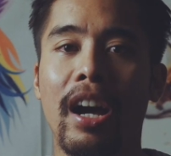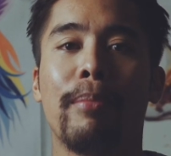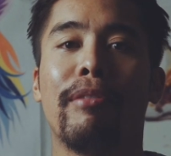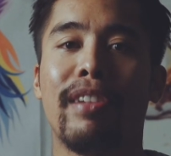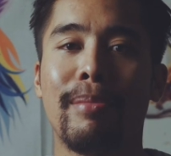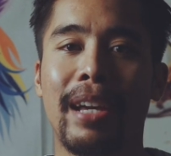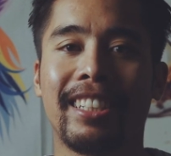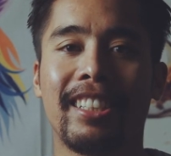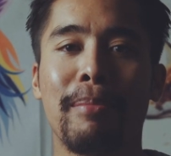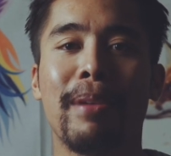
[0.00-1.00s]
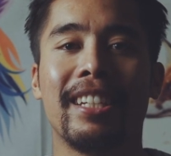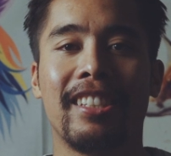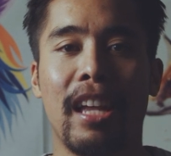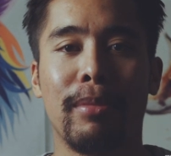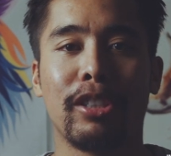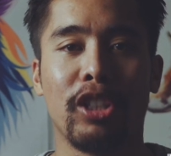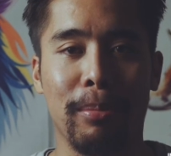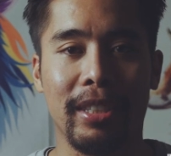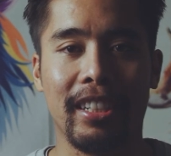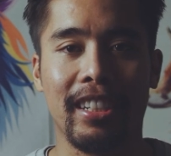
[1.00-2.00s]
I'm a film editor based in Hamburg,
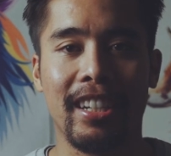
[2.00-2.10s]
Germany,